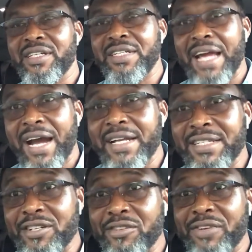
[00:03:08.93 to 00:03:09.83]
They are
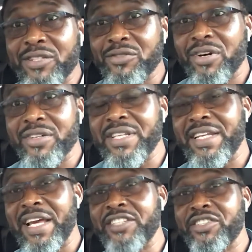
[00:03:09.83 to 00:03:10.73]
handing over to us
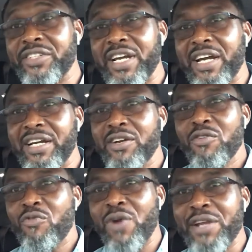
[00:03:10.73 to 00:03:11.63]
in Nigeria,
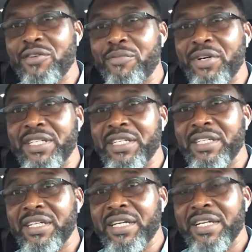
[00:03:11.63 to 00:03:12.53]
where
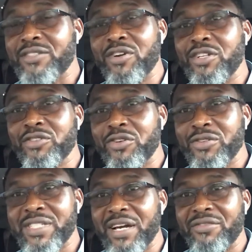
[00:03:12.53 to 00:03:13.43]
nobody is going to
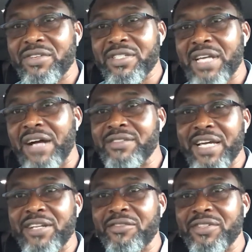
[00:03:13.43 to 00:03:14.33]
youth service
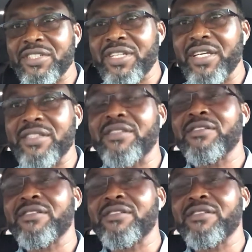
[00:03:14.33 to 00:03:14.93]
outside of his state.